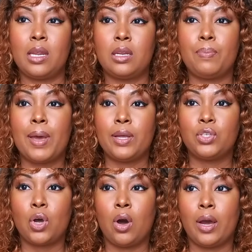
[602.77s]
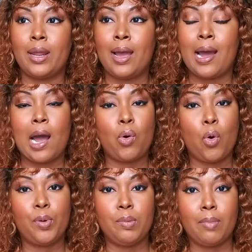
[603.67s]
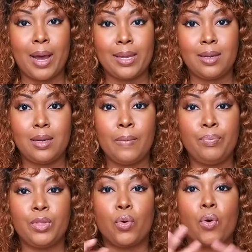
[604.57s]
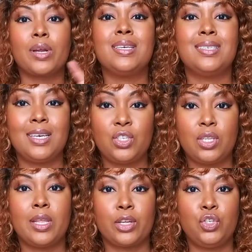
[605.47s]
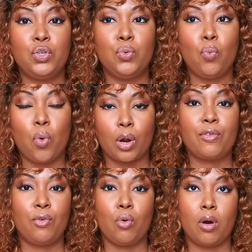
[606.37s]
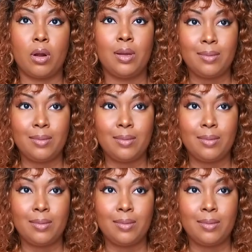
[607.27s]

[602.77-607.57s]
it depends on how open-minded the organization that you work for